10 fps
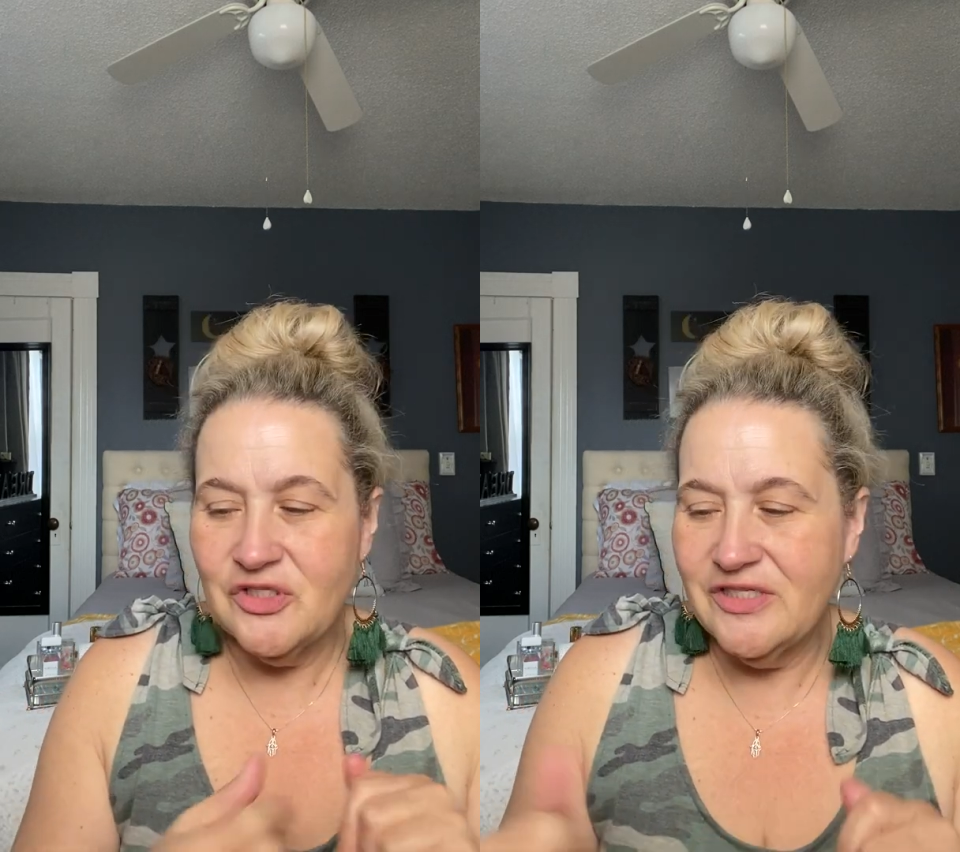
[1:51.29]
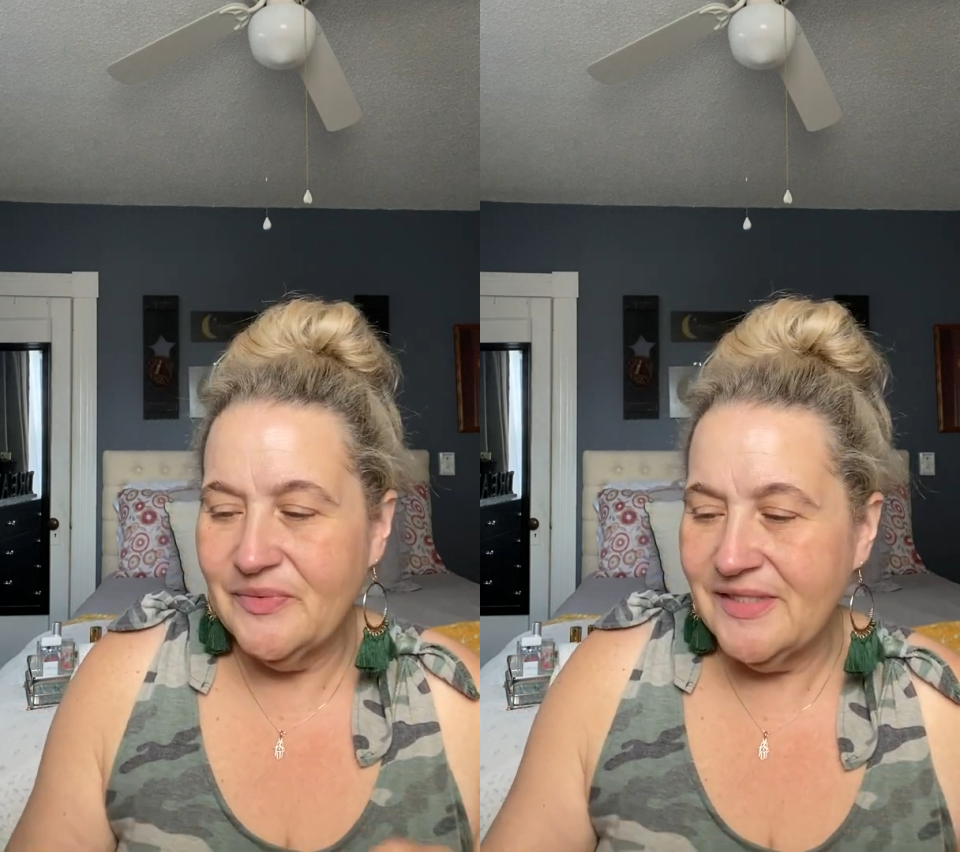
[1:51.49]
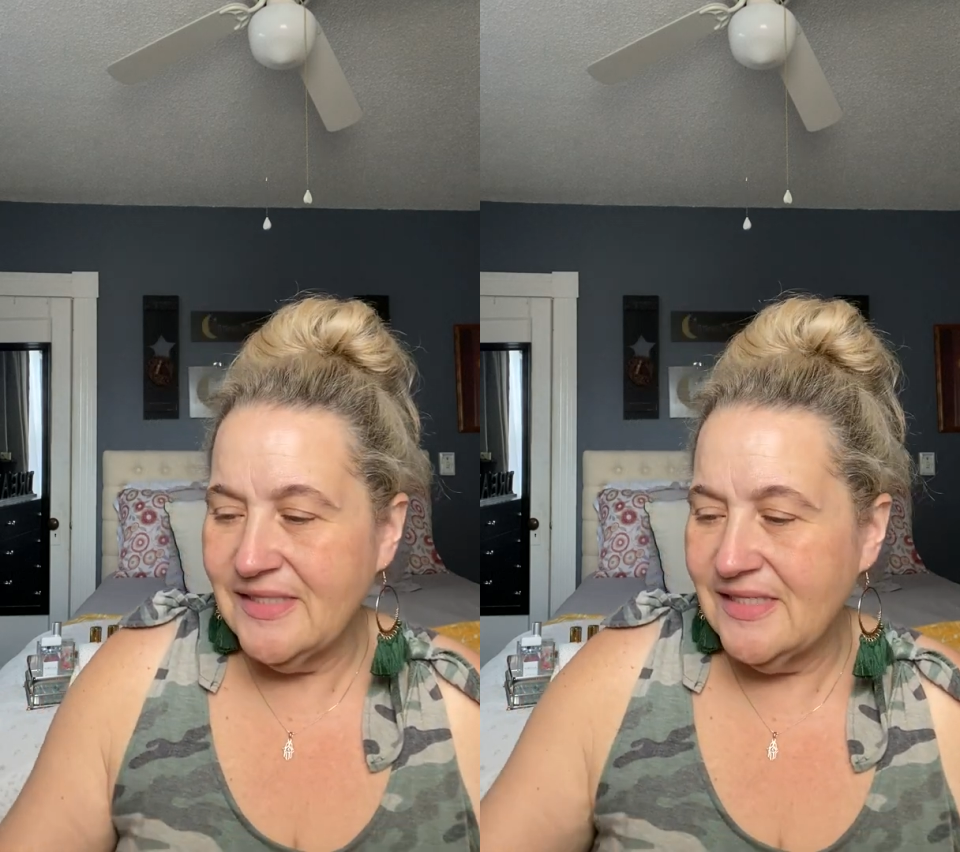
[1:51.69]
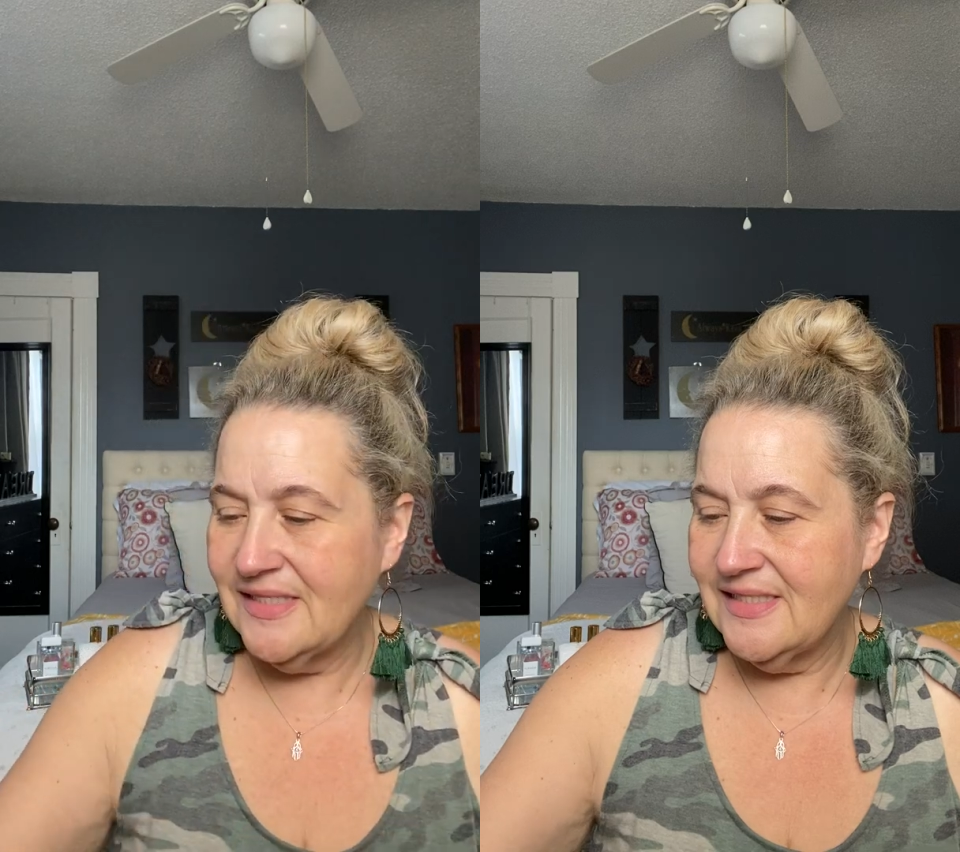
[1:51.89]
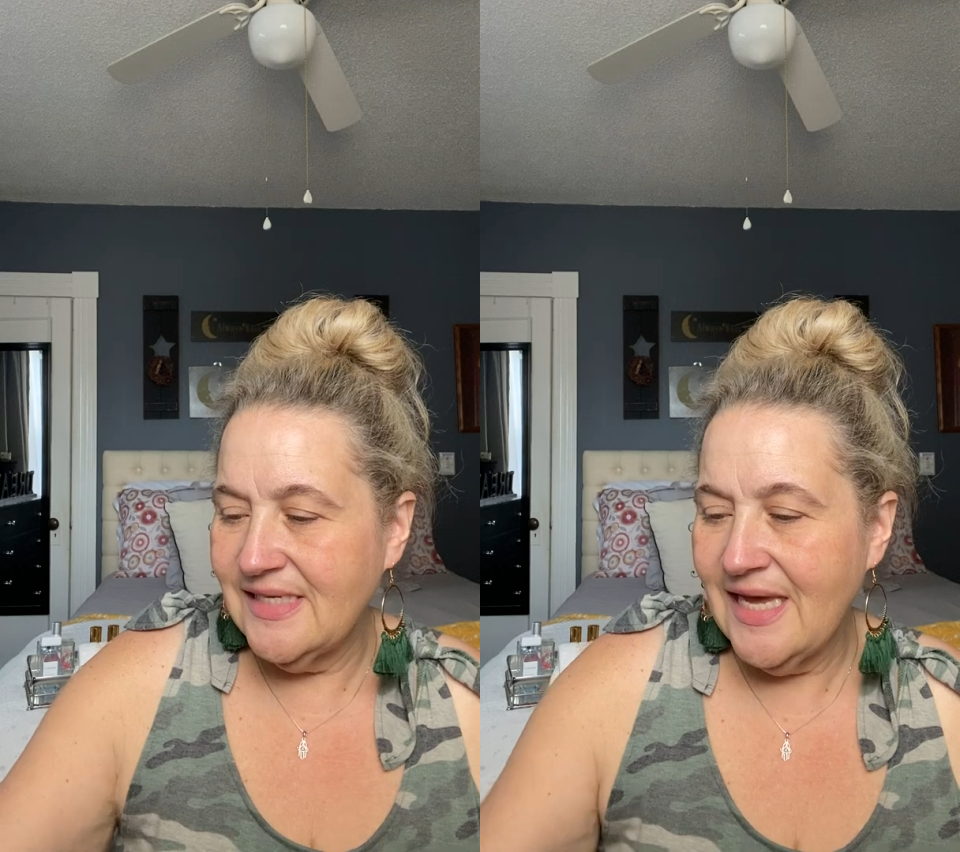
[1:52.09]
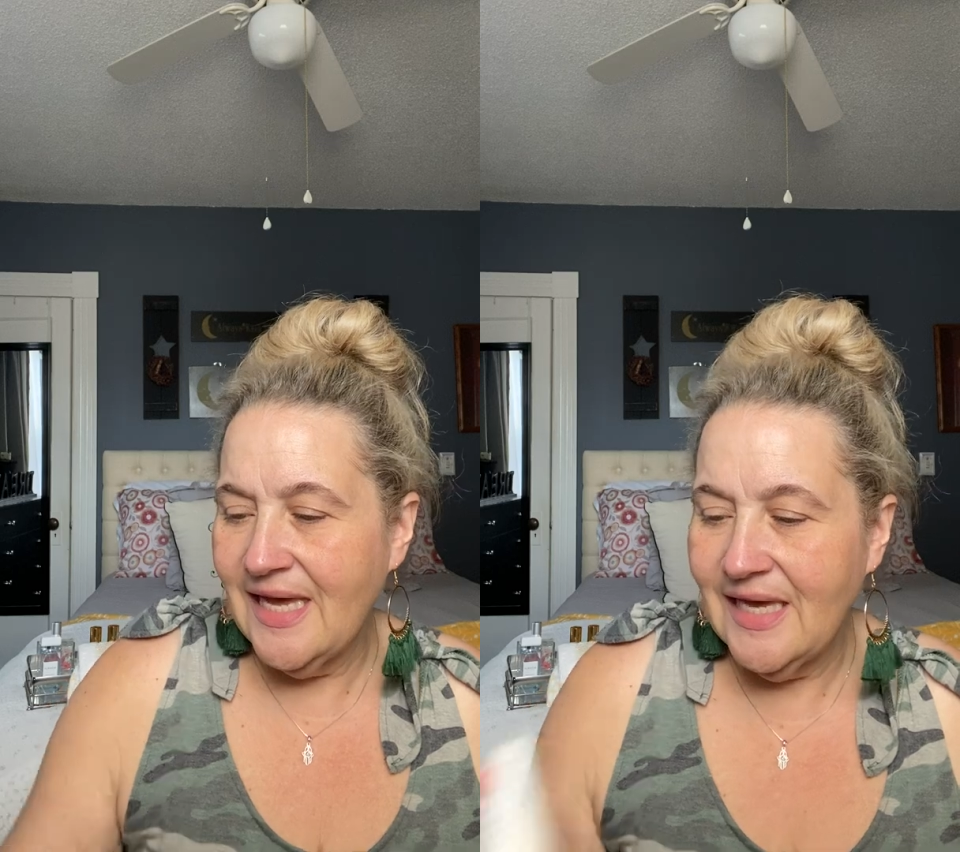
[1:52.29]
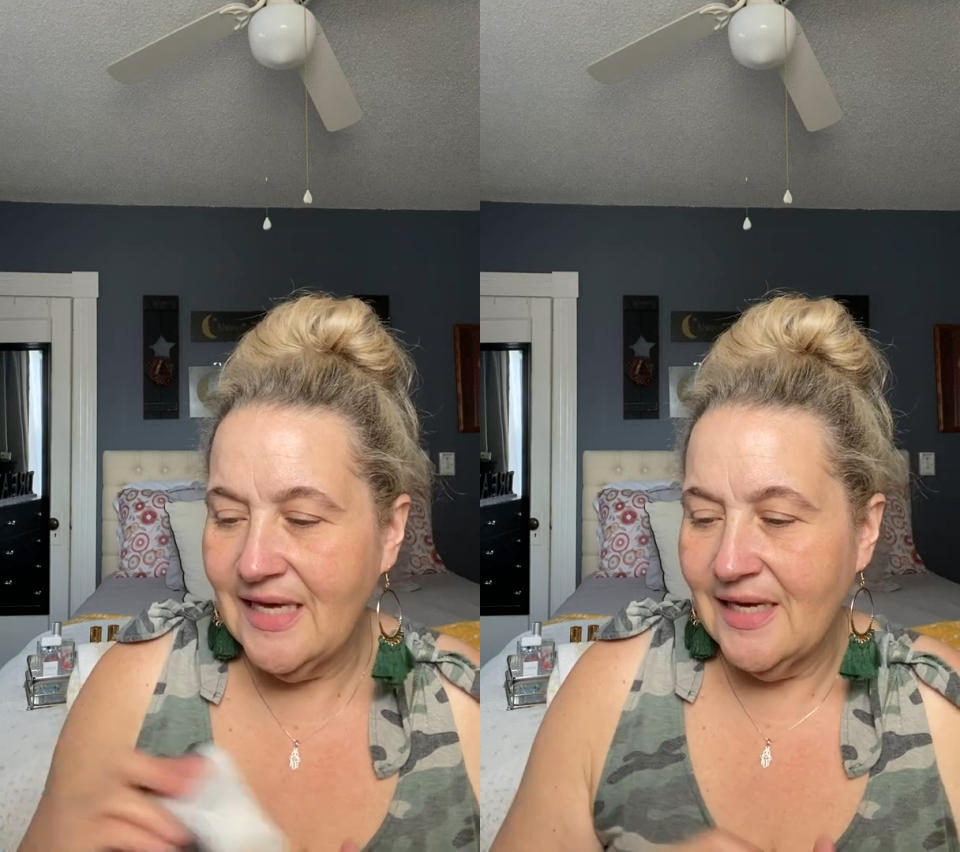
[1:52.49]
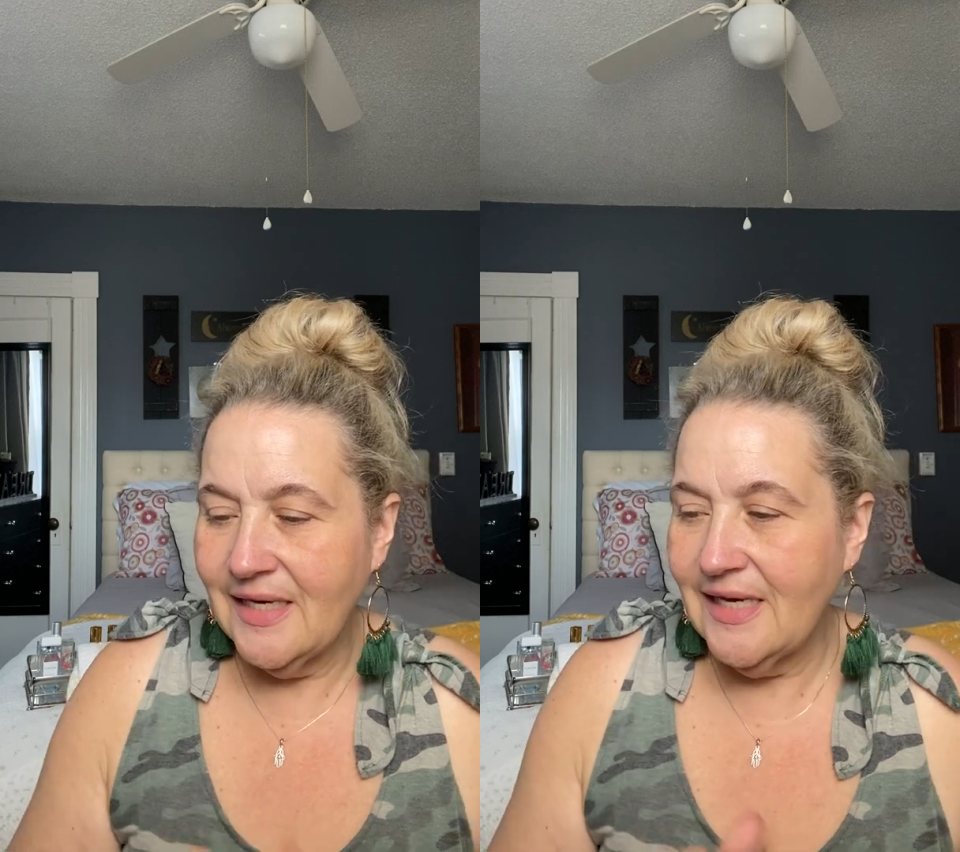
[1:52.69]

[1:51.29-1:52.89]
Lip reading: doing today?